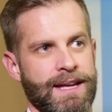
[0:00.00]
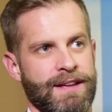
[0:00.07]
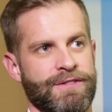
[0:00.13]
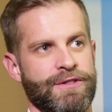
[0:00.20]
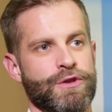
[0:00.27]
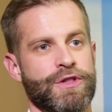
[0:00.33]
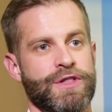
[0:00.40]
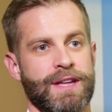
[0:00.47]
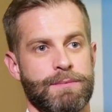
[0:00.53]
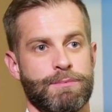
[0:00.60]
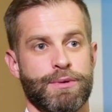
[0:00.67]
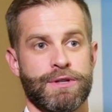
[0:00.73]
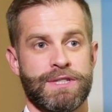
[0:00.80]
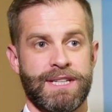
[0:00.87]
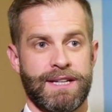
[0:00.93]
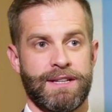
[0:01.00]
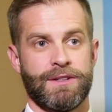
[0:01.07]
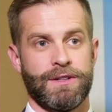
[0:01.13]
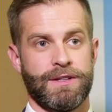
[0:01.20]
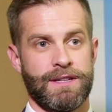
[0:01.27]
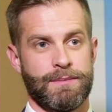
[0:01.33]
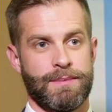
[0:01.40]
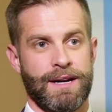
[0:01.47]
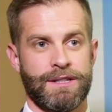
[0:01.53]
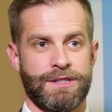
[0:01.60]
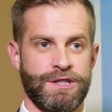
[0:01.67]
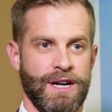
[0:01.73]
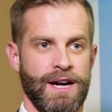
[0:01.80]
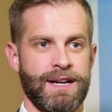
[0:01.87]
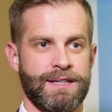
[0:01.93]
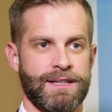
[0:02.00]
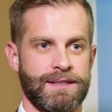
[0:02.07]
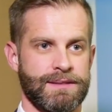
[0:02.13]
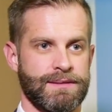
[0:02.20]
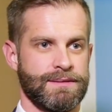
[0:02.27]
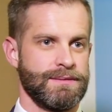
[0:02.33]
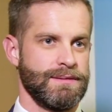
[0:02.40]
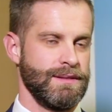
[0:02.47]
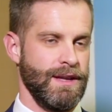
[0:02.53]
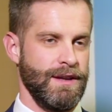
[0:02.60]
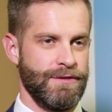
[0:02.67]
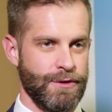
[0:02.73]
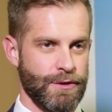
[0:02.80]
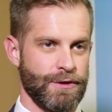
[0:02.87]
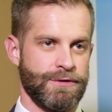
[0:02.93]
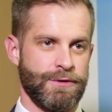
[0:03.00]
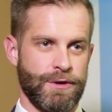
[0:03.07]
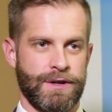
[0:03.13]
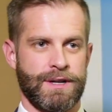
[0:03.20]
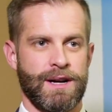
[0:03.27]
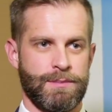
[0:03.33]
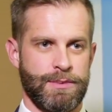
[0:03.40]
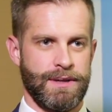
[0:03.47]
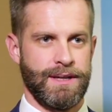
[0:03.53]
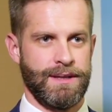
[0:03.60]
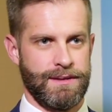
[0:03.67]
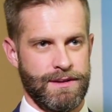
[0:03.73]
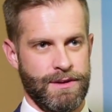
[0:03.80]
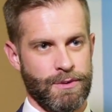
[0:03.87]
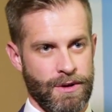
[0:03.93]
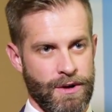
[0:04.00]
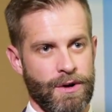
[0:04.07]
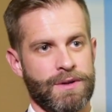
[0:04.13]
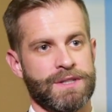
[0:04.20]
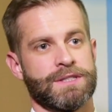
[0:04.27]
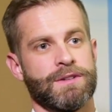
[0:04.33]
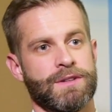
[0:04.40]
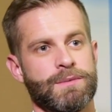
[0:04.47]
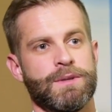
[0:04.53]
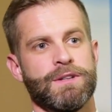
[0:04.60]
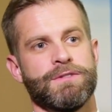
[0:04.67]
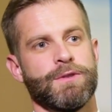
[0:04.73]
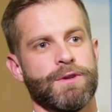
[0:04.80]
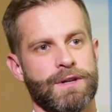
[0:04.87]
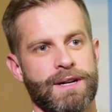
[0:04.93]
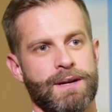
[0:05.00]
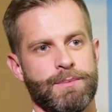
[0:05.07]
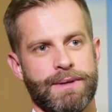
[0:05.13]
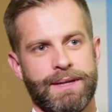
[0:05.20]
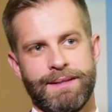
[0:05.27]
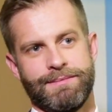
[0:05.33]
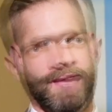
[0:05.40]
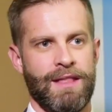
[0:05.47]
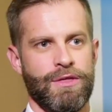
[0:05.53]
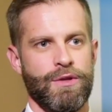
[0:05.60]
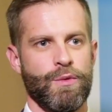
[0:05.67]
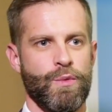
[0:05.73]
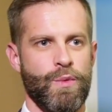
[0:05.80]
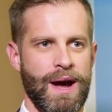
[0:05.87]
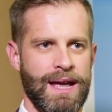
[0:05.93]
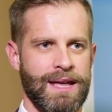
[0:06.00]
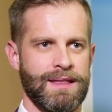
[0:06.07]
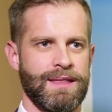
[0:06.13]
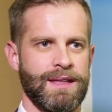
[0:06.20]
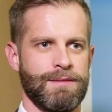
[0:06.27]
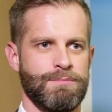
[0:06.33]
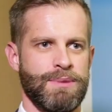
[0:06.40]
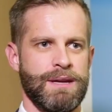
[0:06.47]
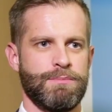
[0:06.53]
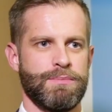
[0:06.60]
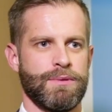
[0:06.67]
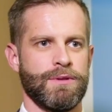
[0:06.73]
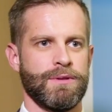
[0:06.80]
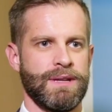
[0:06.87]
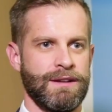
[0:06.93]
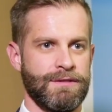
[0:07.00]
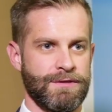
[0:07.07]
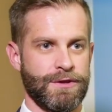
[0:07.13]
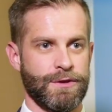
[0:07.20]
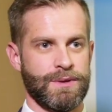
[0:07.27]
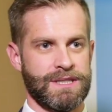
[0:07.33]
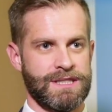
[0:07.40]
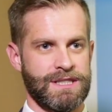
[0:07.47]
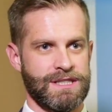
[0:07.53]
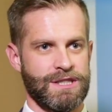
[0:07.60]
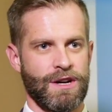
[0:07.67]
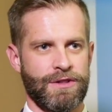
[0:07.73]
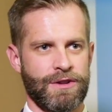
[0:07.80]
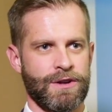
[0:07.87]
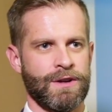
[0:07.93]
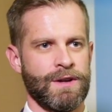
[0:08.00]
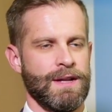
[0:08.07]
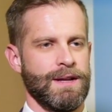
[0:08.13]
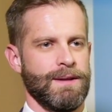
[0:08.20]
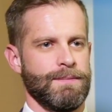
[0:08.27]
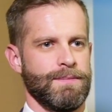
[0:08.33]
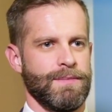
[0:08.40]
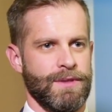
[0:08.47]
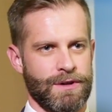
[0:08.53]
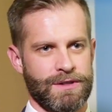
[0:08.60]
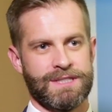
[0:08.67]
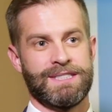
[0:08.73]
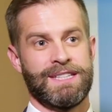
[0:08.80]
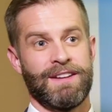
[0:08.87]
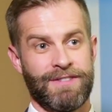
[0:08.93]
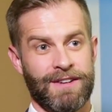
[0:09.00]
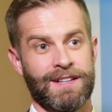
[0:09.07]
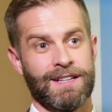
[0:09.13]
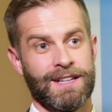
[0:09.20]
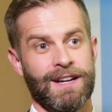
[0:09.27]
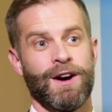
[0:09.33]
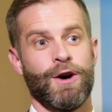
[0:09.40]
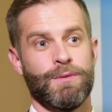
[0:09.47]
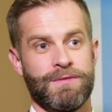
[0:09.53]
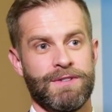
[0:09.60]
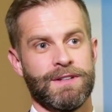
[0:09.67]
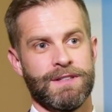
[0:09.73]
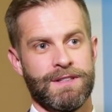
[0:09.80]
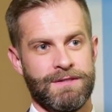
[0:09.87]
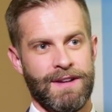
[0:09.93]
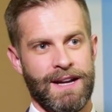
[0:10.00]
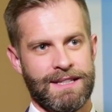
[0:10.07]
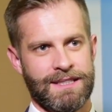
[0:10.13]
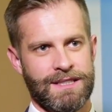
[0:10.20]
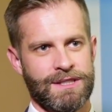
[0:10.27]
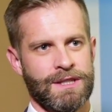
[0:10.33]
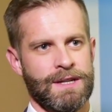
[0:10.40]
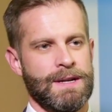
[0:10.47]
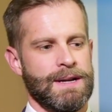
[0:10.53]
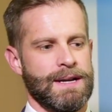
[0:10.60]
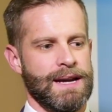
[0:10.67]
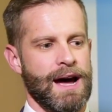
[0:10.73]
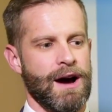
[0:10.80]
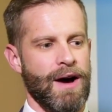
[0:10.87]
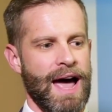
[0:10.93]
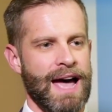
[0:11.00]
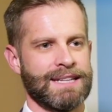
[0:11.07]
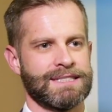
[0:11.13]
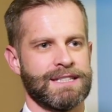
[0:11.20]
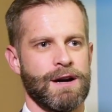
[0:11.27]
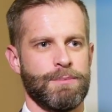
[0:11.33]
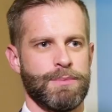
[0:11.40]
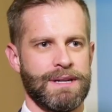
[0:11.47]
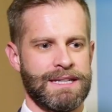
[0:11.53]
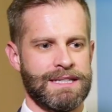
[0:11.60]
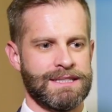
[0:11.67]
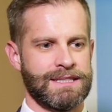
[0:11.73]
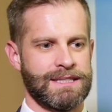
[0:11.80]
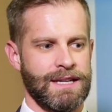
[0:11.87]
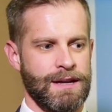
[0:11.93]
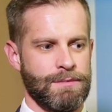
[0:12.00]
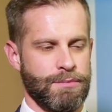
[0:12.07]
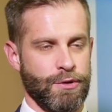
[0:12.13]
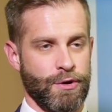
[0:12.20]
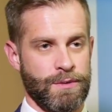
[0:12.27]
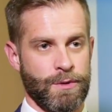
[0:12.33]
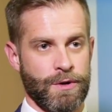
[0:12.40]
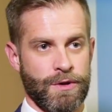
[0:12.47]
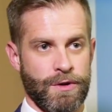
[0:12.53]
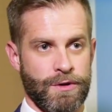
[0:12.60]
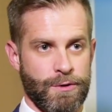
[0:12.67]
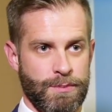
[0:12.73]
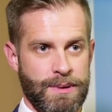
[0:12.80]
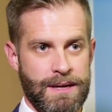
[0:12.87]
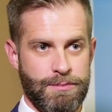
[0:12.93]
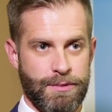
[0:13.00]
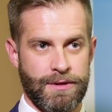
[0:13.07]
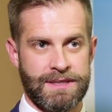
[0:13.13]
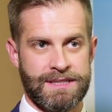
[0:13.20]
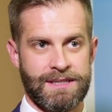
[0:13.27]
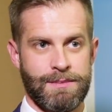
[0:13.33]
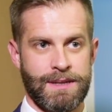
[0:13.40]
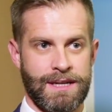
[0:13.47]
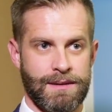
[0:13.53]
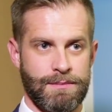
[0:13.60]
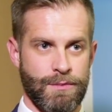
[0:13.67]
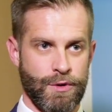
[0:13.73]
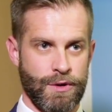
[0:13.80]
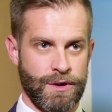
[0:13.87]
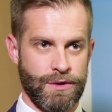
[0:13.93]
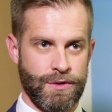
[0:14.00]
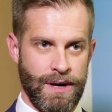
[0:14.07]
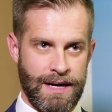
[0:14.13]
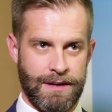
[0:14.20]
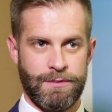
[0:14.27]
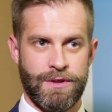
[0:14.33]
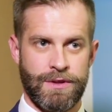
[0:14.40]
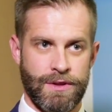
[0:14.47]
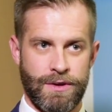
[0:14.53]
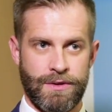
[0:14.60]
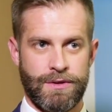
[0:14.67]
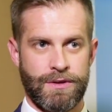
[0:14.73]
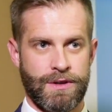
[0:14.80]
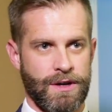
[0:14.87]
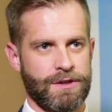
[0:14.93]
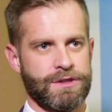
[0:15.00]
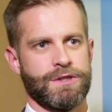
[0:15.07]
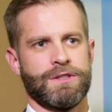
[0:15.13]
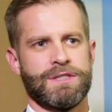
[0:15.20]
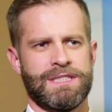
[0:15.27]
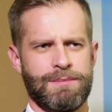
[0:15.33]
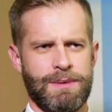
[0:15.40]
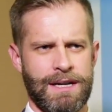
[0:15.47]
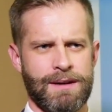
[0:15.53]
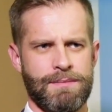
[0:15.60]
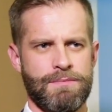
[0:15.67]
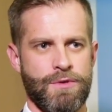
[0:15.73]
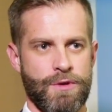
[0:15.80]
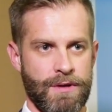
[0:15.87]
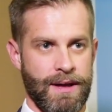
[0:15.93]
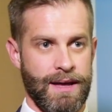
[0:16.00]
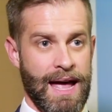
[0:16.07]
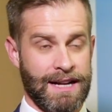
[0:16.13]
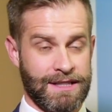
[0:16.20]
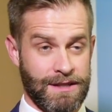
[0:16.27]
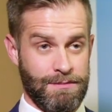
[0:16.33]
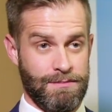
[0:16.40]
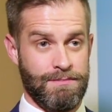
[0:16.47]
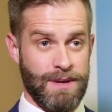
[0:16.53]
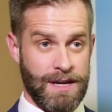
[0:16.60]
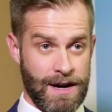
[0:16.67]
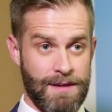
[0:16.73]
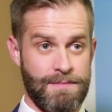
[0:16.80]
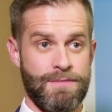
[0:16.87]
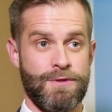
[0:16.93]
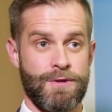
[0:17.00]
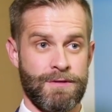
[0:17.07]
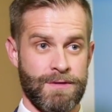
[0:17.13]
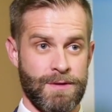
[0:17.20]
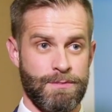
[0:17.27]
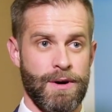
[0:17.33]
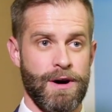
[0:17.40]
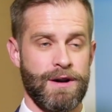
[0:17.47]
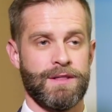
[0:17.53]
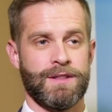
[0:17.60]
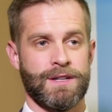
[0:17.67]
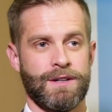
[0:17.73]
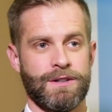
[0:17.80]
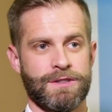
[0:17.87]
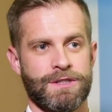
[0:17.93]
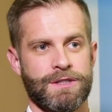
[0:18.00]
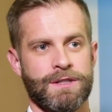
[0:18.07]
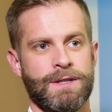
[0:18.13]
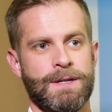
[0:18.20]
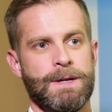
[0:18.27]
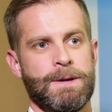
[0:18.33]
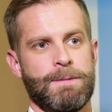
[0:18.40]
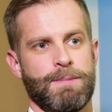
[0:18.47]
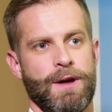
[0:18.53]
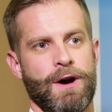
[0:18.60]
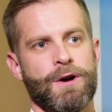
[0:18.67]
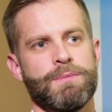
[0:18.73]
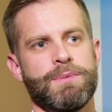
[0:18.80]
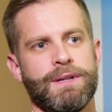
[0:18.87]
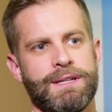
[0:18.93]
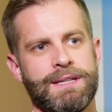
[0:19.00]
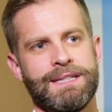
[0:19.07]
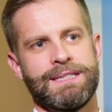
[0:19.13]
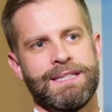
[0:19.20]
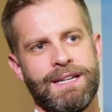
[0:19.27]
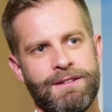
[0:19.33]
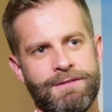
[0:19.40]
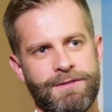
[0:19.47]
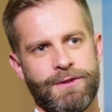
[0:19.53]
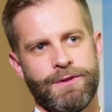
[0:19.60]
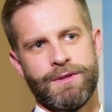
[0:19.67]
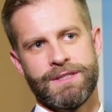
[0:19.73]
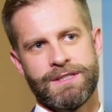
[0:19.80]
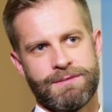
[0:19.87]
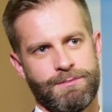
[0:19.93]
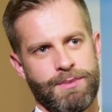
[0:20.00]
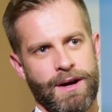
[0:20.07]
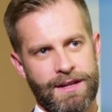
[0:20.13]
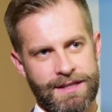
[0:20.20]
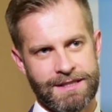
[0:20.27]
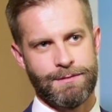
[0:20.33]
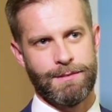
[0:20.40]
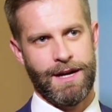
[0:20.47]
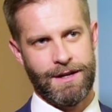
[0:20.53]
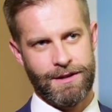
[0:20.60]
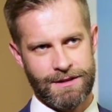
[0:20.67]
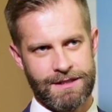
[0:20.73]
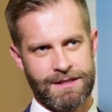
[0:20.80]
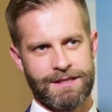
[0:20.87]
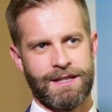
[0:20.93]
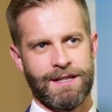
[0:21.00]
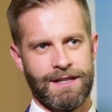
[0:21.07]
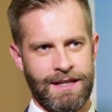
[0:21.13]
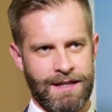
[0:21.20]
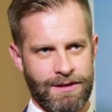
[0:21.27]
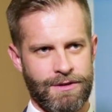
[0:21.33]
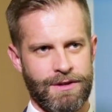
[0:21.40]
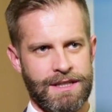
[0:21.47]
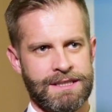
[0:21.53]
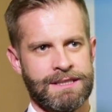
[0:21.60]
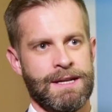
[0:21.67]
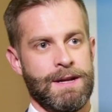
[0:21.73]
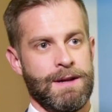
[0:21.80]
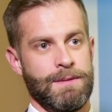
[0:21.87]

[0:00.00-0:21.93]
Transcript: If you think particularly about China, if you're a foreign company, you are always going to be a foreign company. And the way that people influence each other, there's definitely a home field advantage. Now, as companies employ more local people, as they become more ingrained with the local culture, as they become more of a part of the culture, our ability to influence policymakers is going to increase.